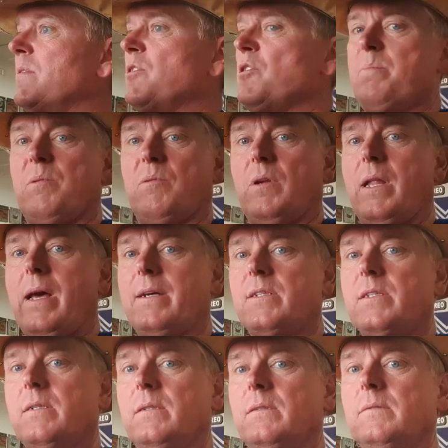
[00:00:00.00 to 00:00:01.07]
super
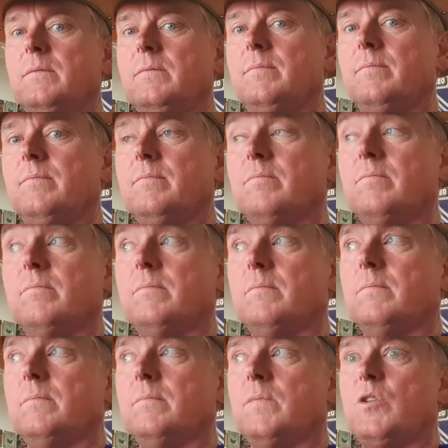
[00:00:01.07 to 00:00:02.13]
relaxed.
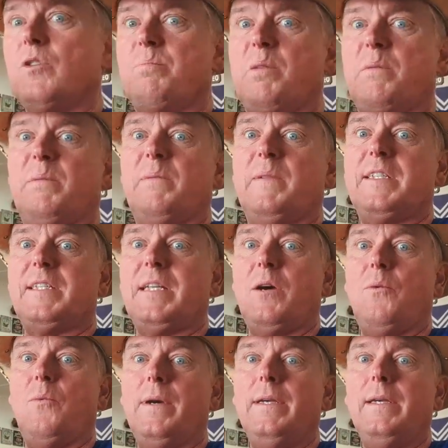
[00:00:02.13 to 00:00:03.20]
Probably stay
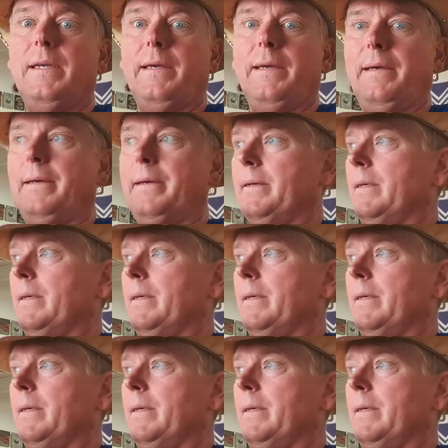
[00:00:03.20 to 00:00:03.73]
a week here.